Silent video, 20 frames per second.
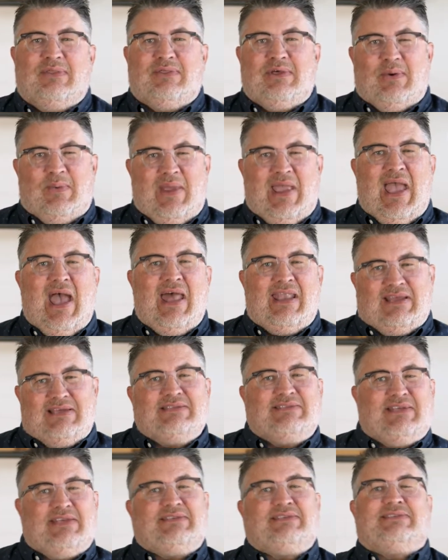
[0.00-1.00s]
Though we had
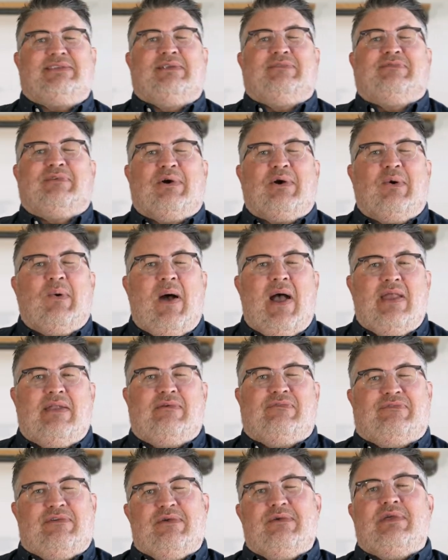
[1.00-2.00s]
existed for quite
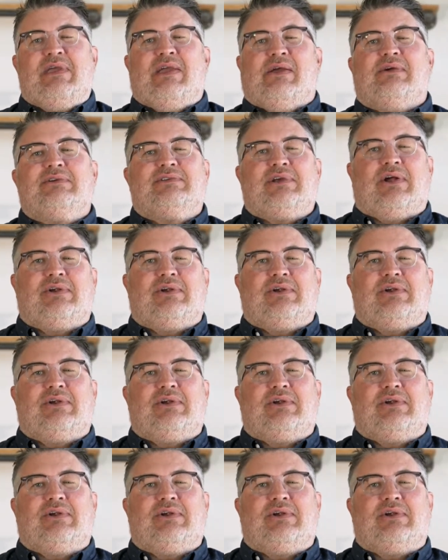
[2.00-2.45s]
a few years,